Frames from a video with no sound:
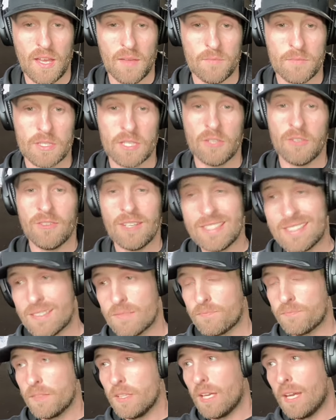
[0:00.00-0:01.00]
So there is,
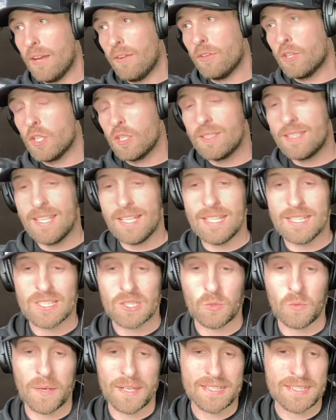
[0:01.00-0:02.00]
yeah, a good nearly
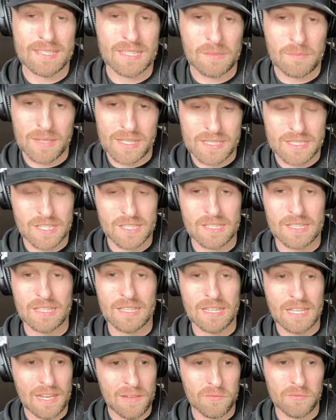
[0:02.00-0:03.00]
20 meters
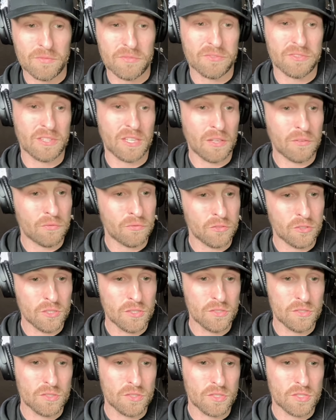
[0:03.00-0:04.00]
in length
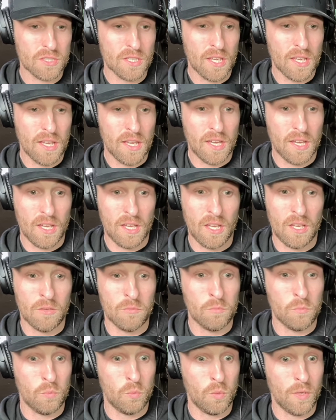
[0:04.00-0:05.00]
difference,
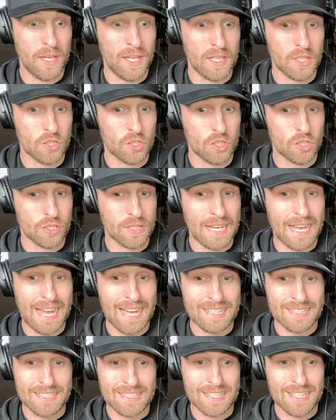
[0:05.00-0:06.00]
which
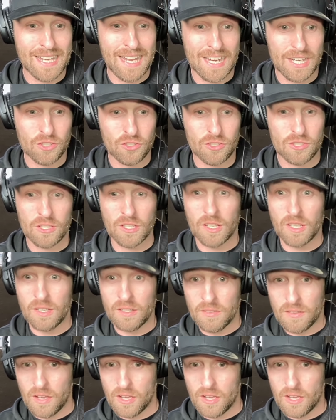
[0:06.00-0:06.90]
added an extra